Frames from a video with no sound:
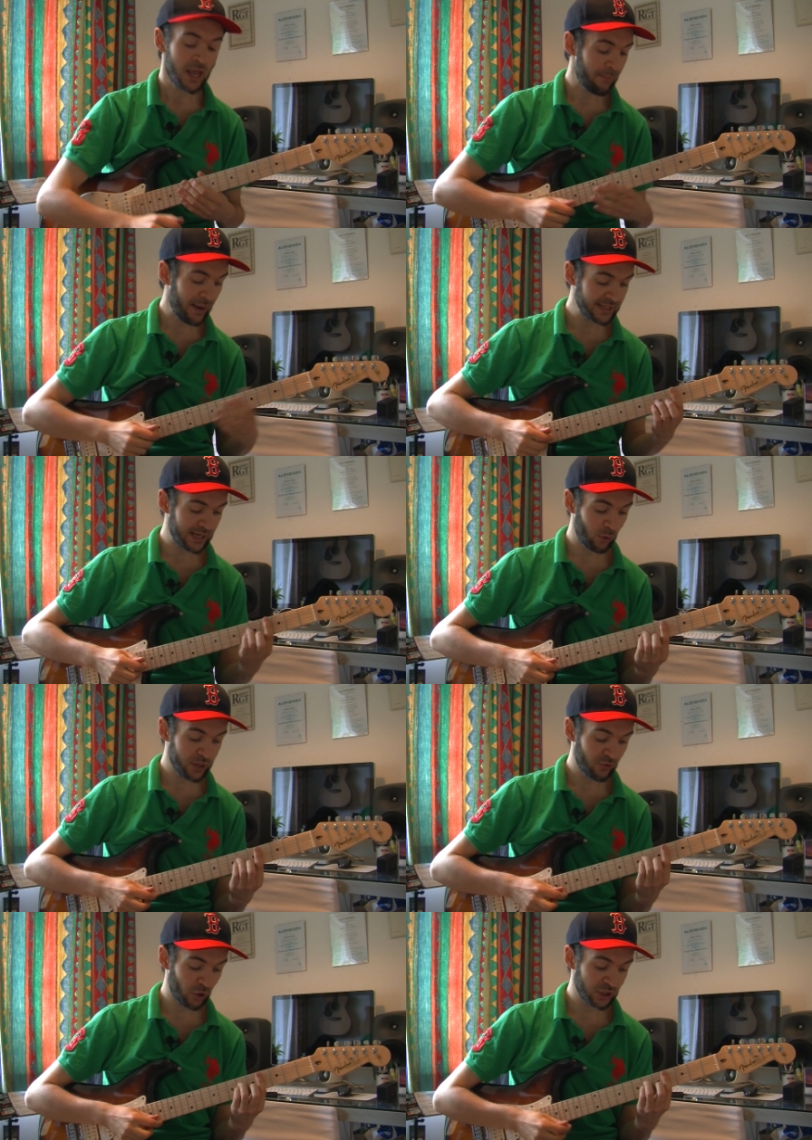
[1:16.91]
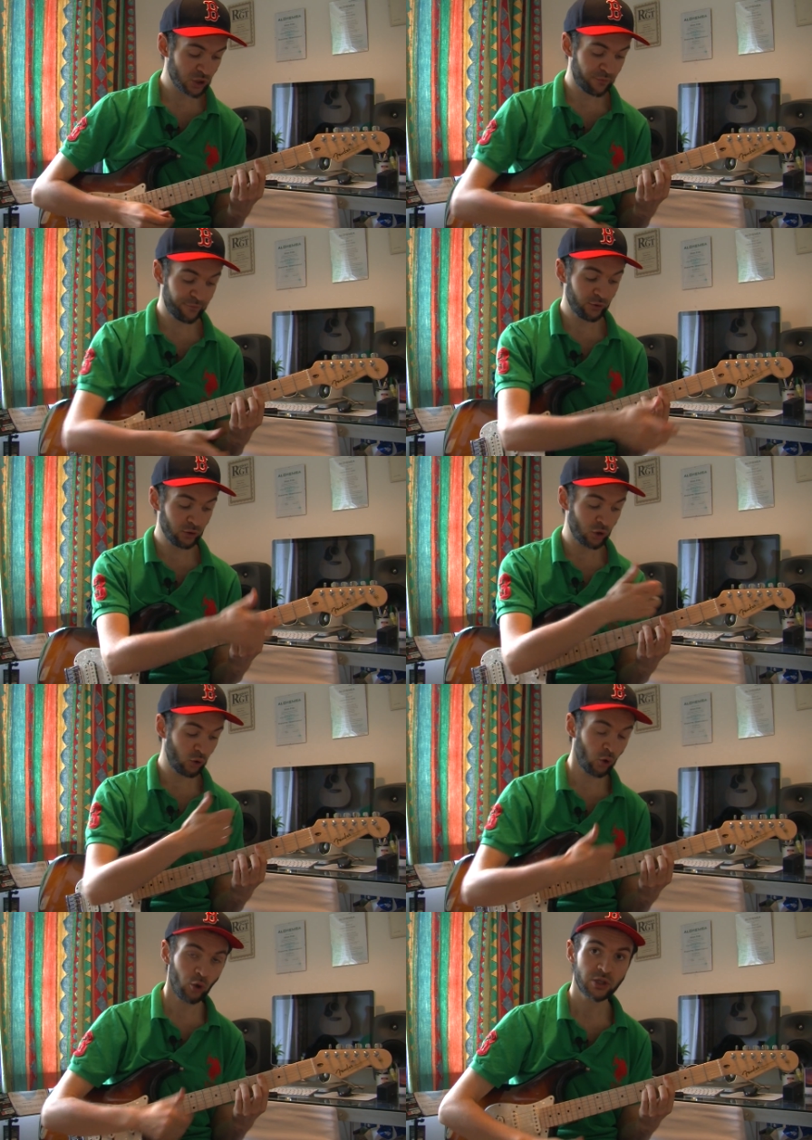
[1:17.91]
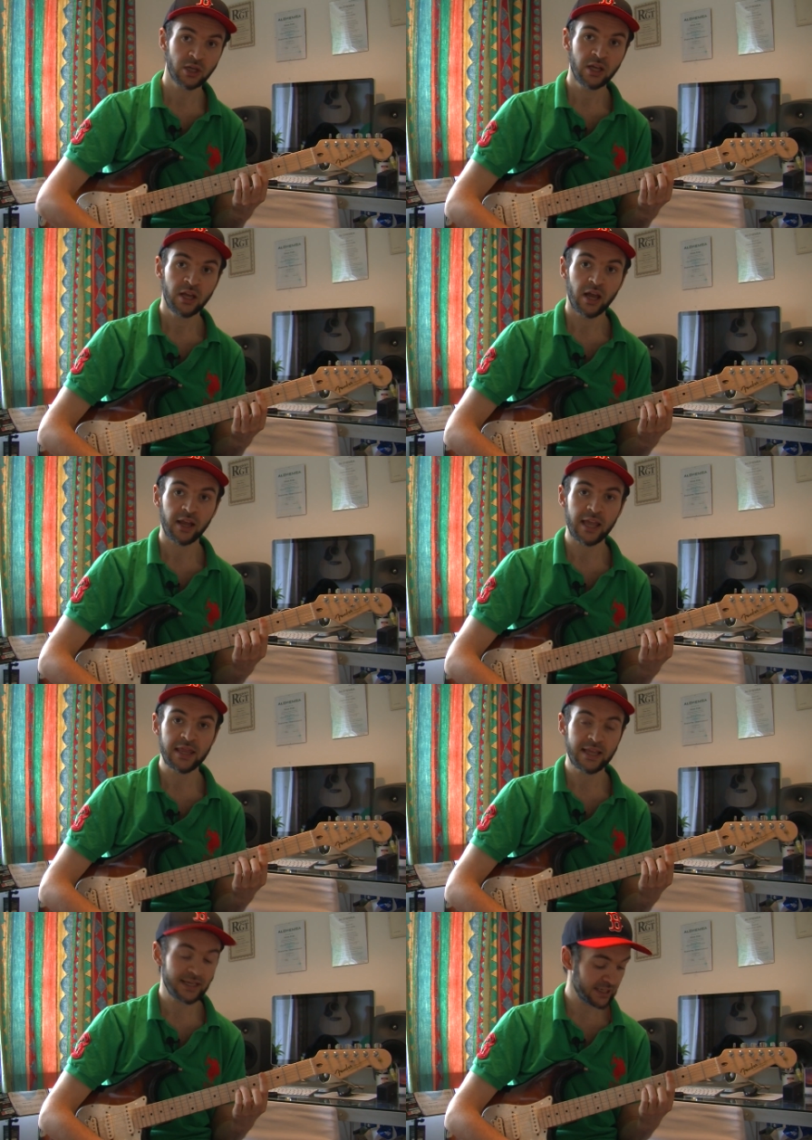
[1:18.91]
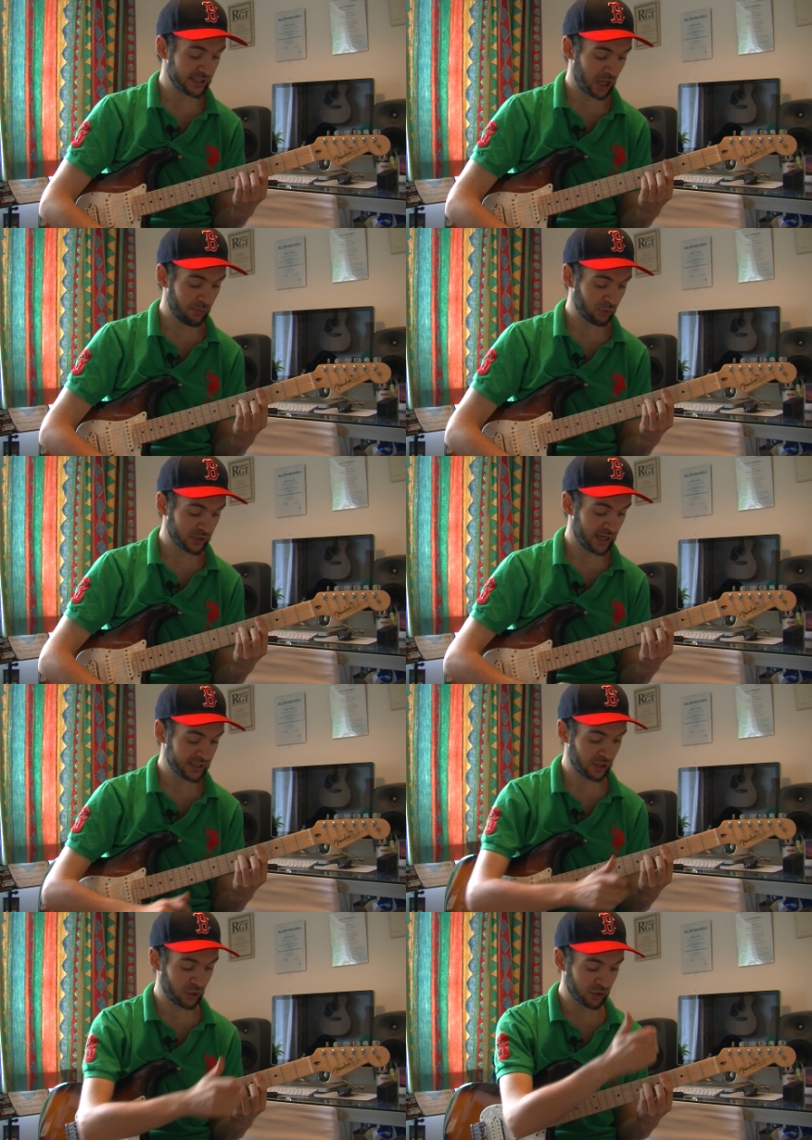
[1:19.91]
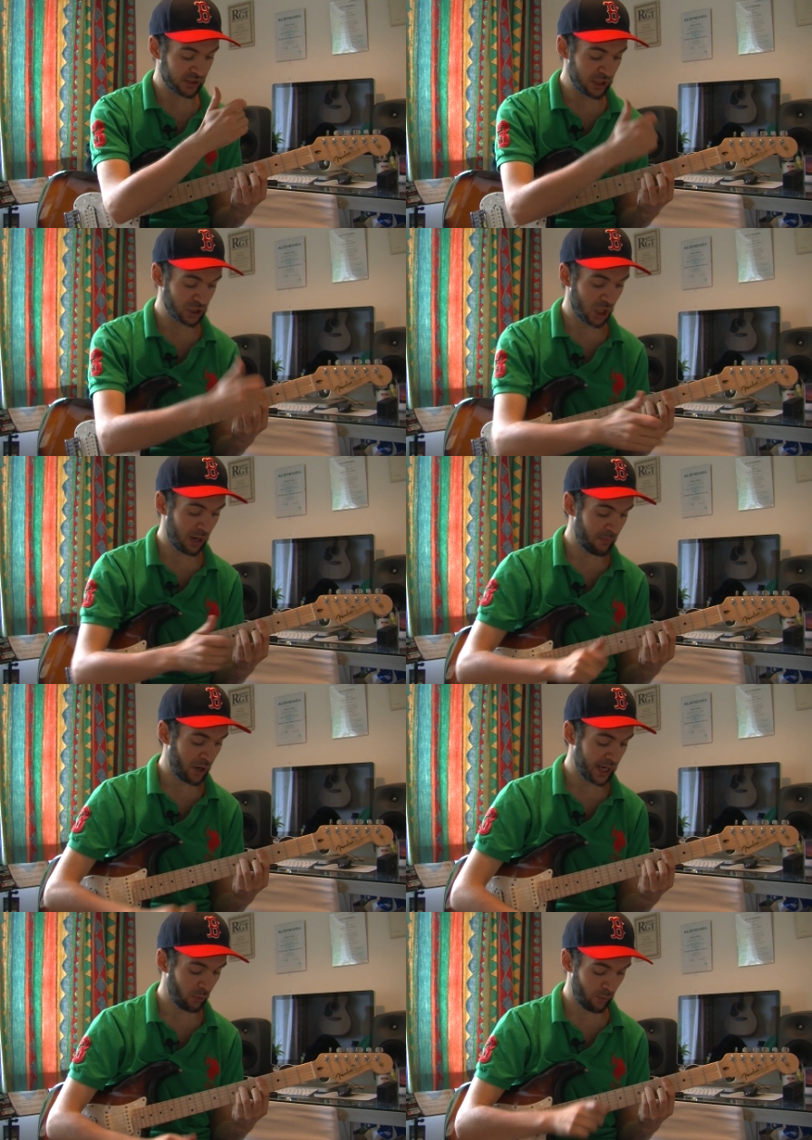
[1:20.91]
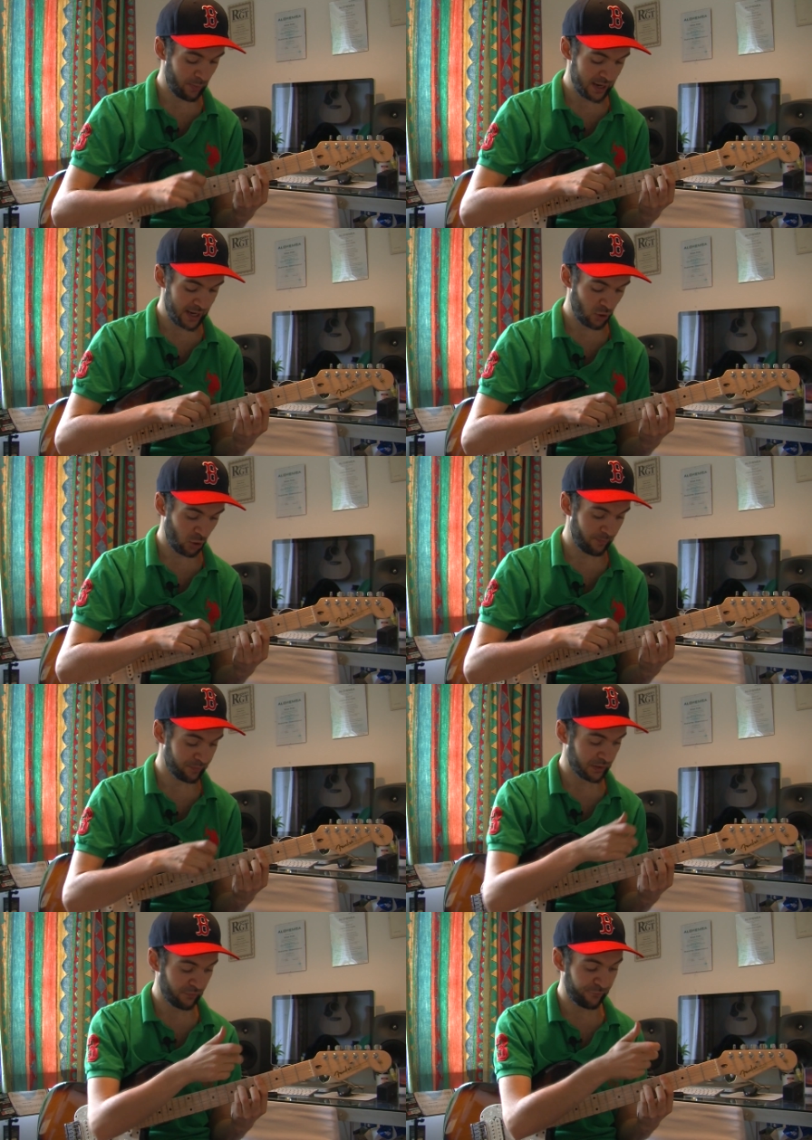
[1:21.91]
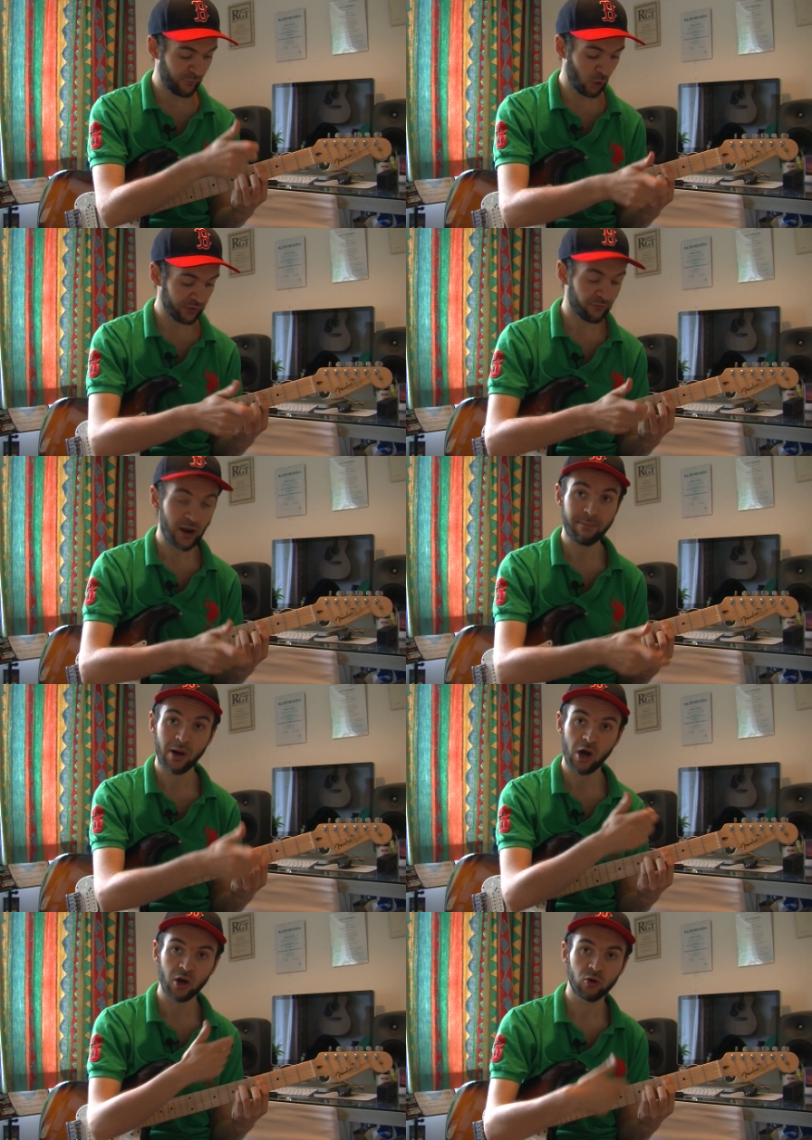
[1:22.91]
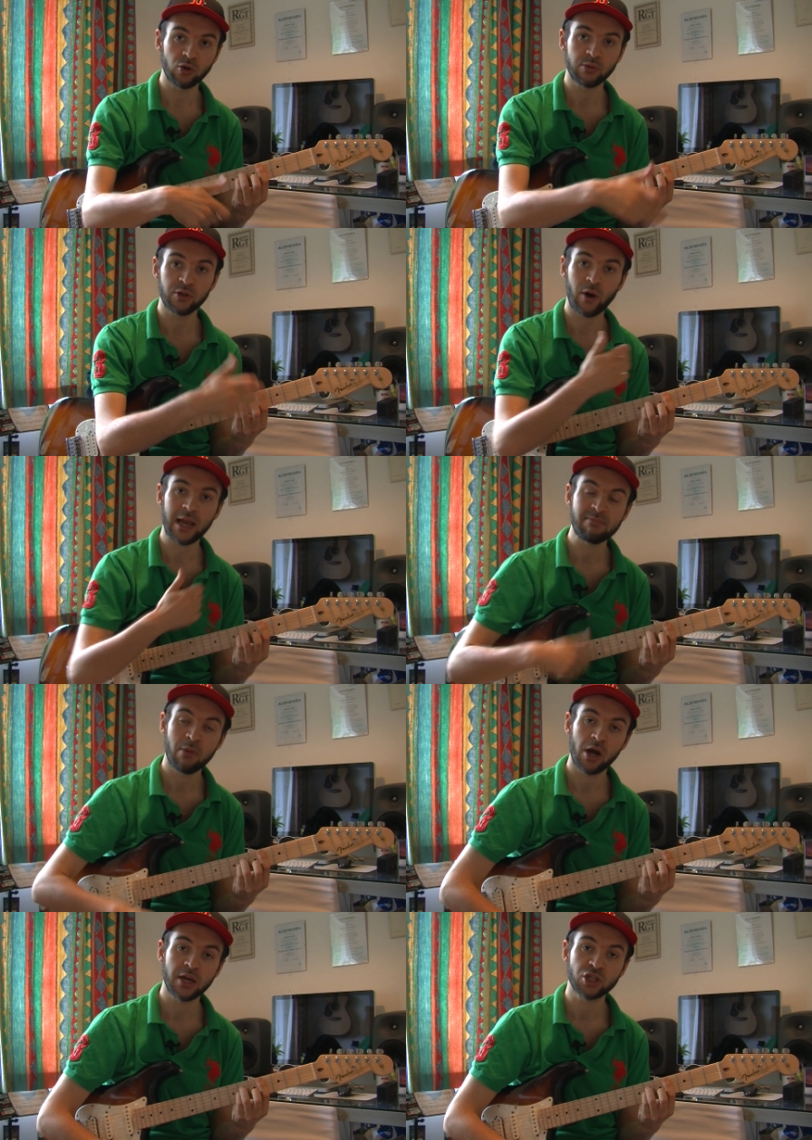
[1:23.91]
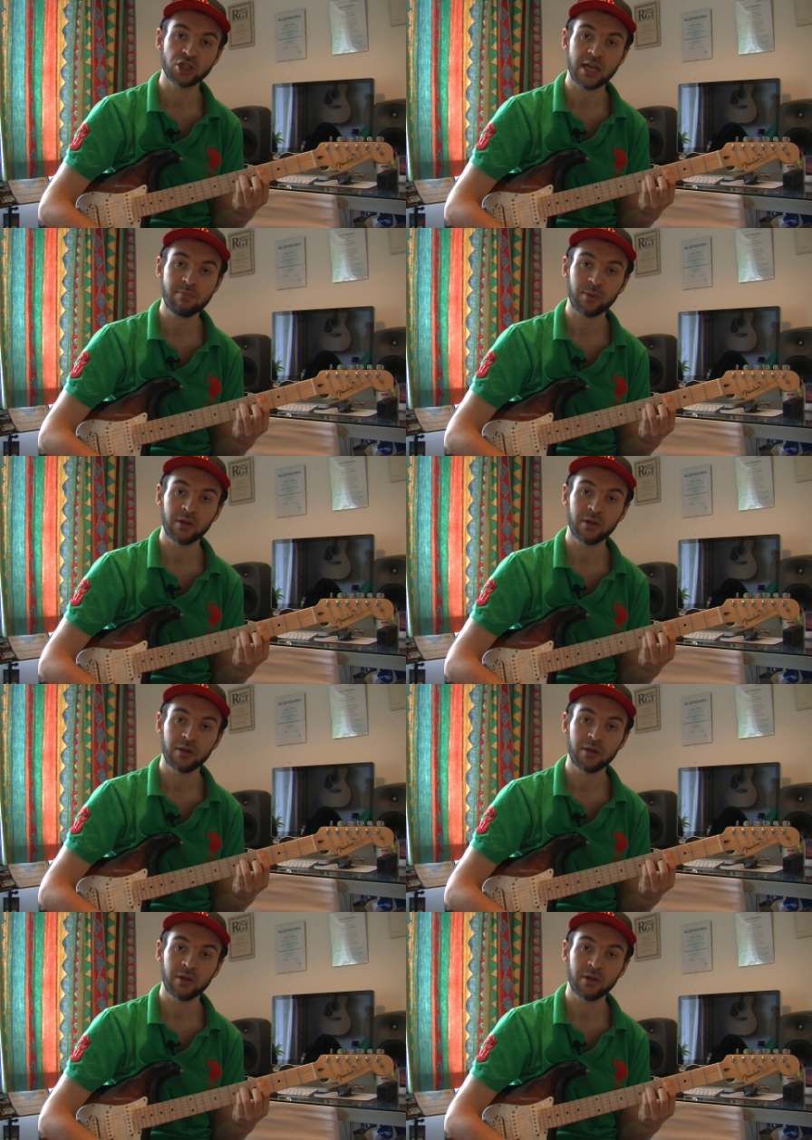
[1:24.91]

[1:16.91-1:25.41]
And basically what you've got is your full chord in these examples here. So your C sharp minor will be your 4th fret bar chord with your A minor shape